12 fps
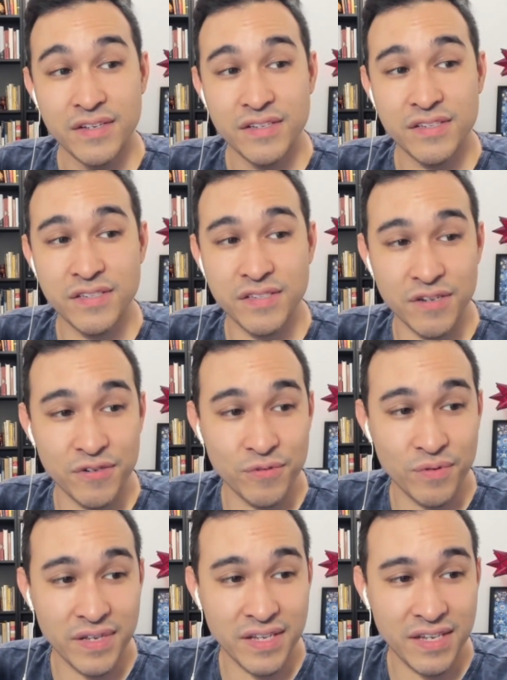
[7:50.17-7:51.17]

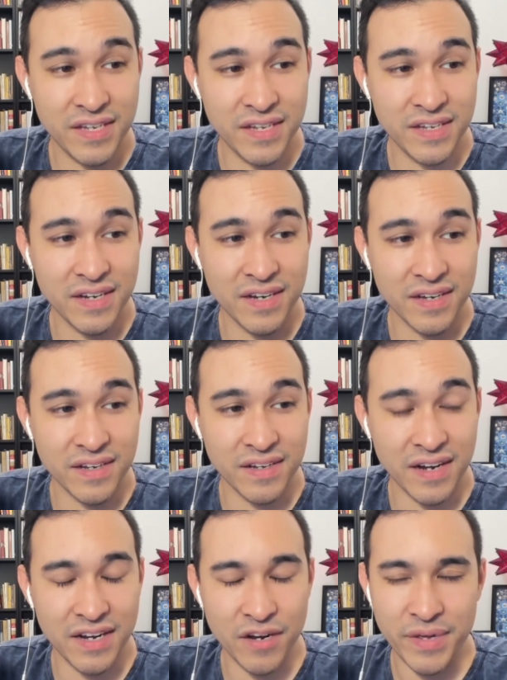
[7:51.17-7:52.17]
So
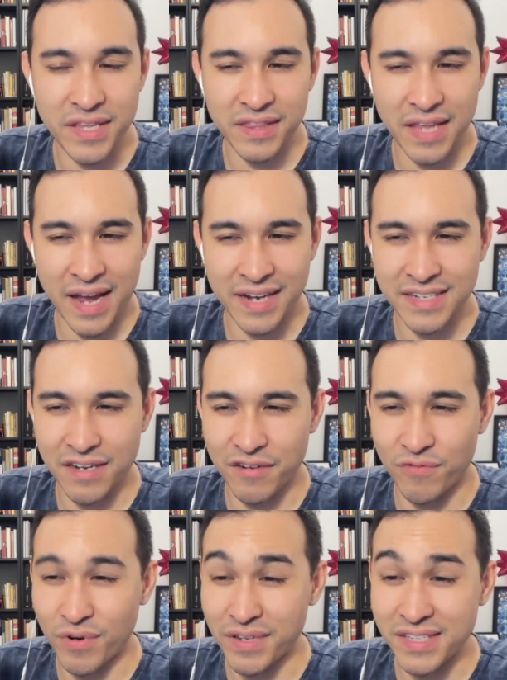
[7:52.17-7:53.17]
I know he lagged out
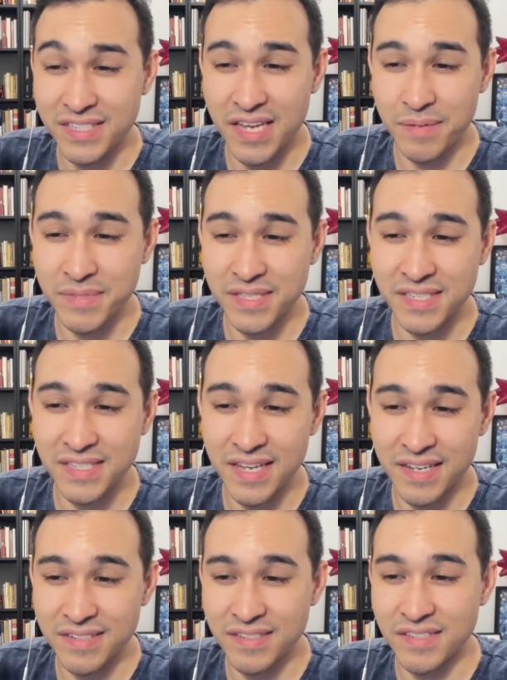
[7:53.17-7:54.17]
of one of these games in this
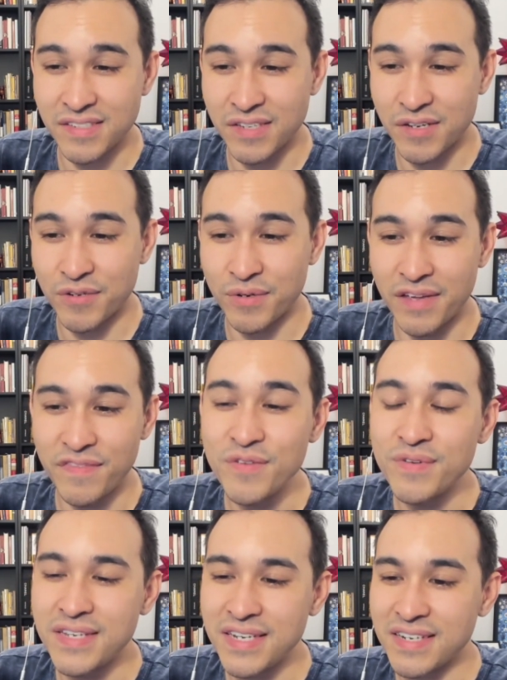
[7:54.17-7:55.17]
set, so if
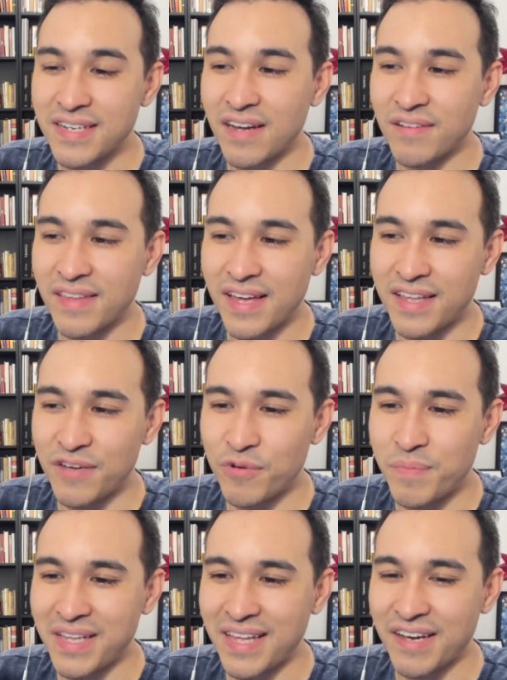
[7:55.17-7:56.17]
you didn't count that, it
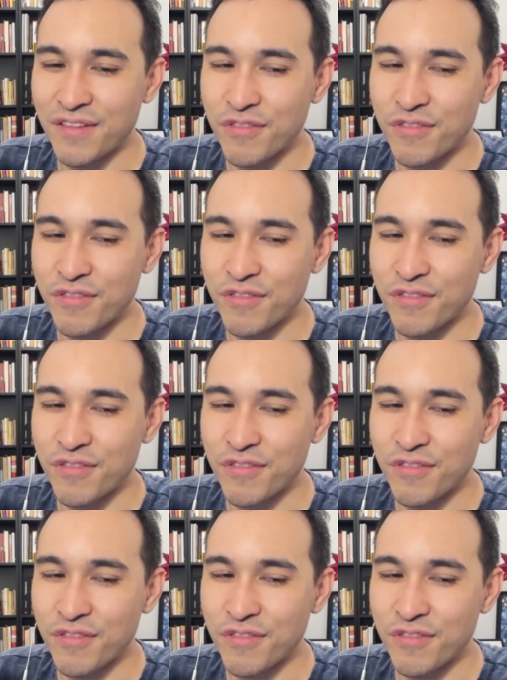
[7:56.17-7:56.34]
would be like a